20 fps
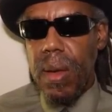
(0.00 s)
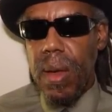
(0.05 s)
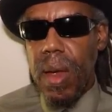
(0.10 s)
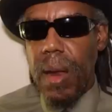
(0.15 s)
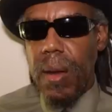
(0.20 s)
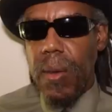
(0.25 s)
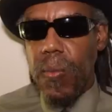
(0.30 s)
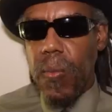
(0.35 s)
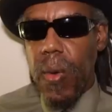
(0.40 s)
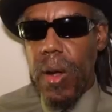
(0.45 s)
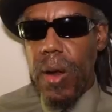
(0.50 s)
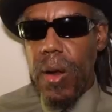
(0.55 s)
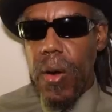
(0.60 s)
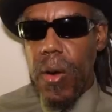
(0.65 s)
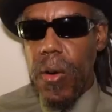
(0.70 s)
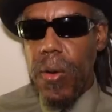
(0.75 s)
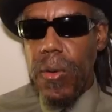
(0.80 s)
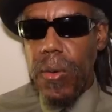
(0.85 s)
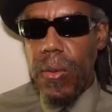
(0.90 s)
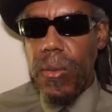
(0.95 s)
and the one
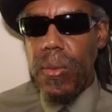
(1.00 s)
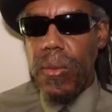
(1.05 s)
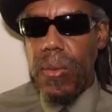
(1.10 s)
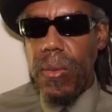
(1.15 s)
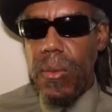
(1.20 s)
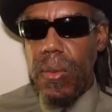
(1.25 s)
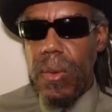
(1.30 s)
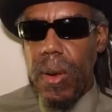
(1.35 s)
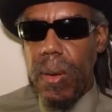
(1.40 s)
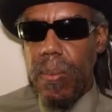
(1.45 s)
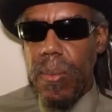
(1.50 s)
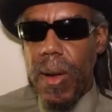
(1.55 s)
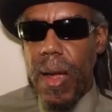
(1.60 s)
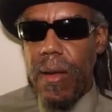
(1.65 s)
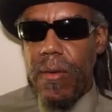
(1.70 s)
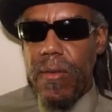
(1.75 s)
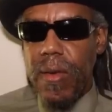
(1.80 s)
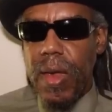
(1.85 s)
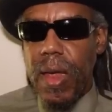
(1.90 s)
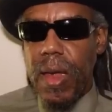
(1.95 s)
hurdle that
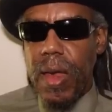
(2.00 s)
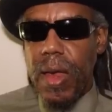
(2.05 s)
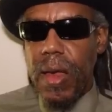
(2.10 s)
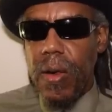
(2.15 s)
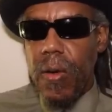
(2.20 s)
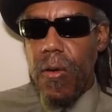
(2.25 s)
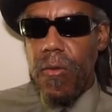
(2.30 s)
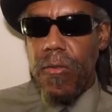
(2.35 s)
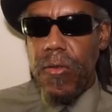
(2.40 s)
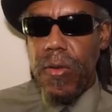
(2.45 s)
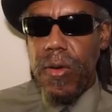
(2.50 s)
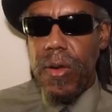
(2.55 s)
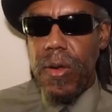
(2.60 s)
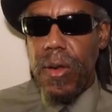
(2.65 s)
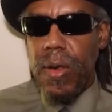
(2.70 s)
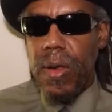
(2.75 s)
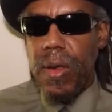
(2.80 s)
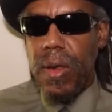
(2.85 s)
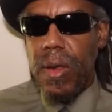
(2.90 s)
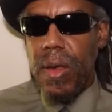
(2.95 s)
blacks can't get over
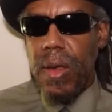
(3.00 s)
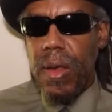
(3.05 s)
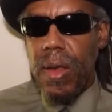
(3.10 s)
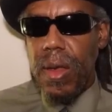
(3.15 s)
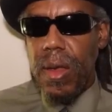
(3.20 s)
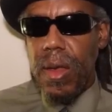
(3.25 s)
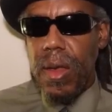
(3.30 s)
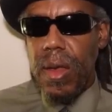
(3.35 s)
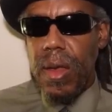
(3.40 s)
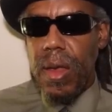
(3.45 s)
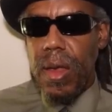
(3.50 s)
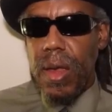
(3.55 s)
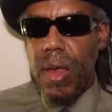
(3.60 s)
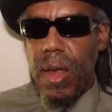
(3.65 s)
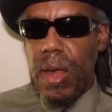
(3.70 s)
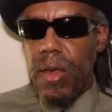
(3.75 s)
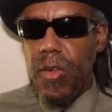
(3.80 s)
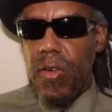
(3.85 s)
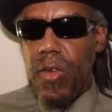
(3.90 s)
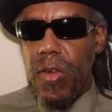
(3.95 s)

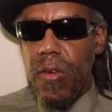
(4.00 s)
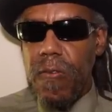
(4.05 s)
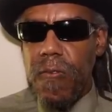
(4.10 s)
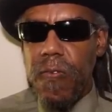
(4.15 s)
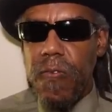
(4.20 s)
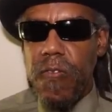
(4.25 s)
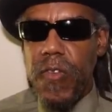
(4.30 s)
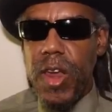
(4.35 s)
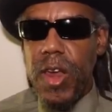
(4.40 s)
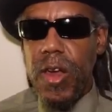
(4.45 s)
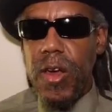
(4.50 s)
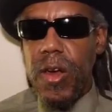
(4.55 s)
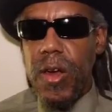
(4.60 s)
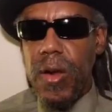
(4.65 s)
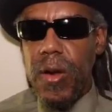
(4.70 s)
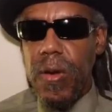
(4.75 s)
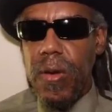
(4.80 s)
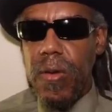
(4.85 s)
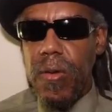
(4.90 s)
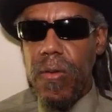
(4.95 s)
is the
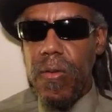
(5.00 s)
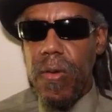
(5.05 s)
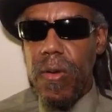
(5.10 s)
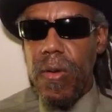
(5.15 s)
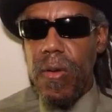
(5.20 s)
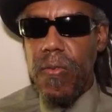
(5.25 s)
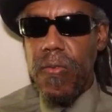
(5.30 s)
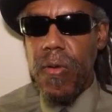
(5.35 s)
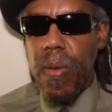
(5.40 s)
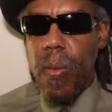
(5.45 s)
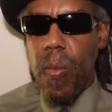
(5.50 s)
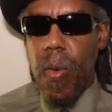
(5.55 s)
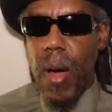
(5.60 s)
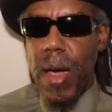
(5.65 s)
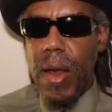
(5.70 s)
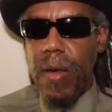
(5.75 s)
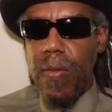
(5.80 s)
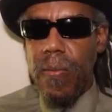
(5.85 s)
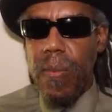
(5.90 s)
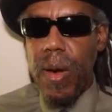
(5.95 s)
fear from
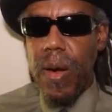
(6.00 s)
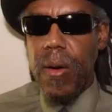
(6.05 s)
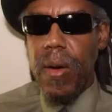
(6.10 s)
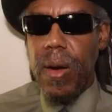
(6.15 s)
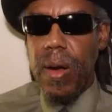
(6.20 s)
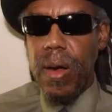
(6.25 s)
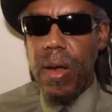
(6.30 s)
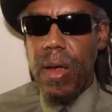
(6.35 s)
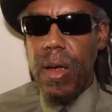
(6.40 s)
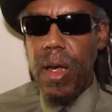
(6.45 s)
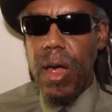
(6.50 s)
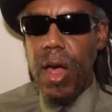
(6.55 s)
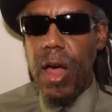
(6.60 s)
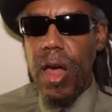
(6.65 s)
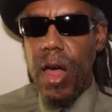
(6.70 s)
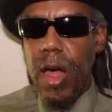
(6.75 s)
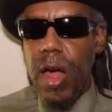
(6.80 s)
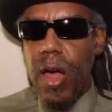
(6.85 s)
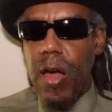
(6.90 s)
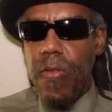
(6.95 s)
white America
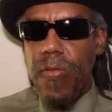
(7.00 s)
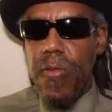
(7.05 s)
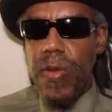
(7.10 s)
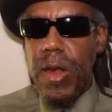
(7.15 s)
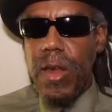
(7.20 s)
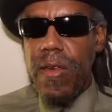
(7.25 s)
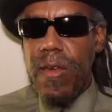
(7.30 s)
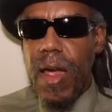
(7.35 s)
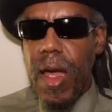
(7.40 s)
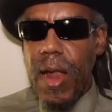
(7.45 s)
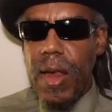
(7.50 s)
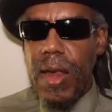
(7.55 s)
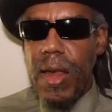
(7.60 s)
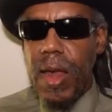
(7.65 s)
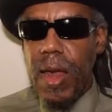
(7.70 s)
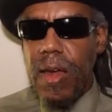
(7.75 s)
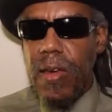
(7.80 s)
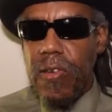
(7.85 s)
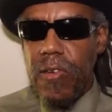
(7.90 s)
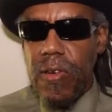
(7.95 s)
of
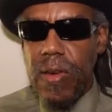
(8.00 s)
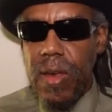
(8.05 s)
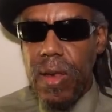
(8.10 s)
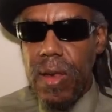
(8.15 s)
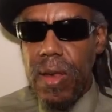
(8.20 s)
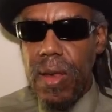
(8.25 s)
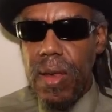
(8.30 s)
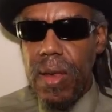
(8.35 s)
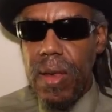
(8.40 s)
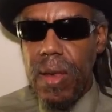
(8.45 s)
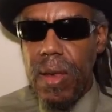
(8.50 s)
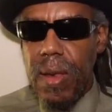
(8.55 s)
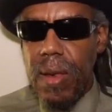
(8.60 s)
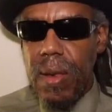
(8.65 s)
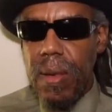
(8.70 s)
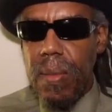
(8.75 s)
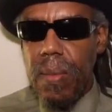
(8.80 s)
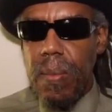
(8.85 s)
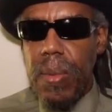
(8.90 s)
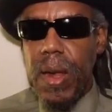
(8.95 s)
retaliation
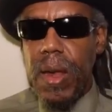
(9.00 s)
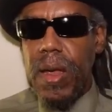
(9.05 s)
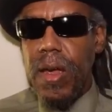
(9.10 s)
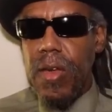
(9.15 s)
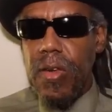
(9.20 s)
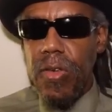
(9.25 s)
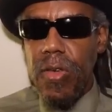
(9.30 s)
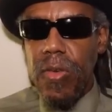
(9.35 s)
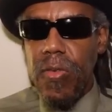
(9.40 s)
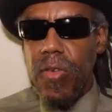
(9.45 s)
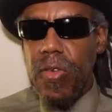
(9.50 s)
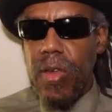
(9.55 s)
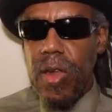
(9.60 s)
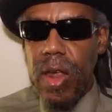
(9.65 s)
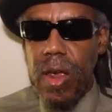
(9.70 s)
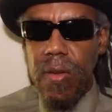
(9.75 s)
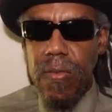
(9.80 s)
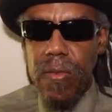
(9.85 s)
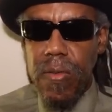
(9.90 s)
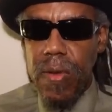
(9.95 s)
because of
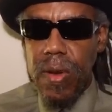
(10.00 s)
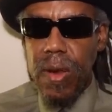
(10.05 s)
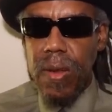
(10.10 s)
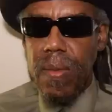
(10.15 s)
slavery.